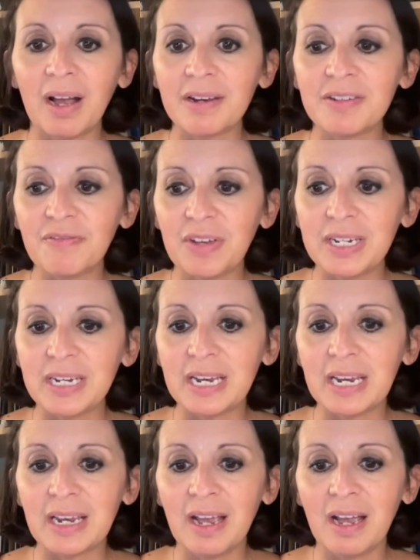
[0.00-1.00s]

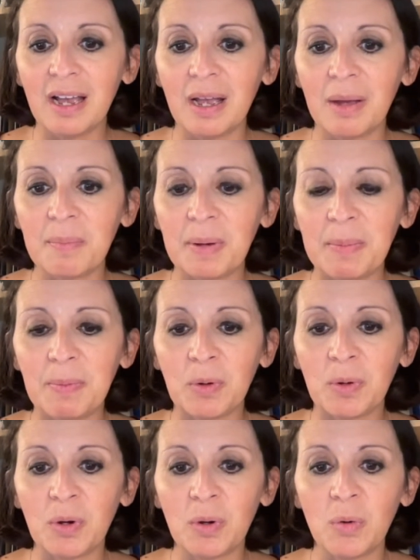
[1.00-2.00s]
defending people
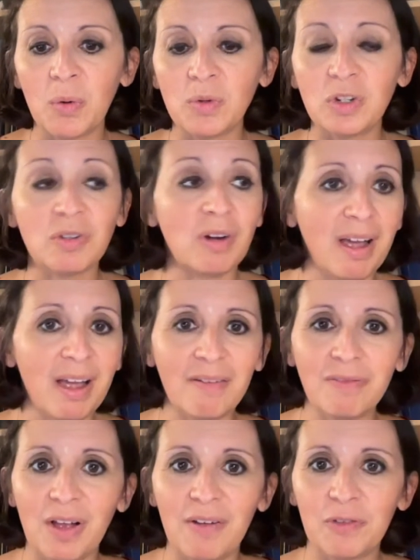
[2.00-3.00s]
who do not have
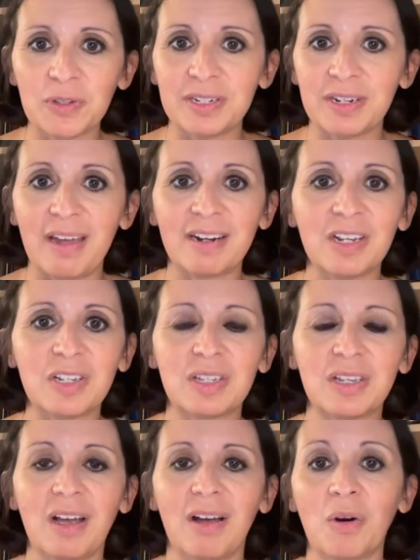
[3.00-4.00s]
lawful status
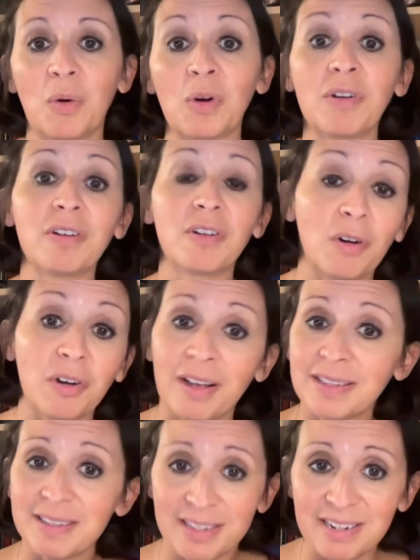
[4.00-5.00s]
or are
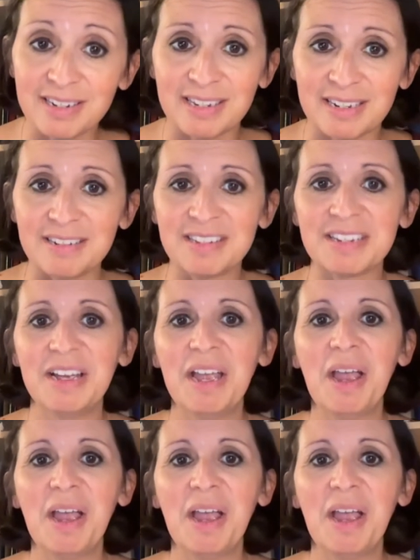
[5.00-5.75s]
not citizens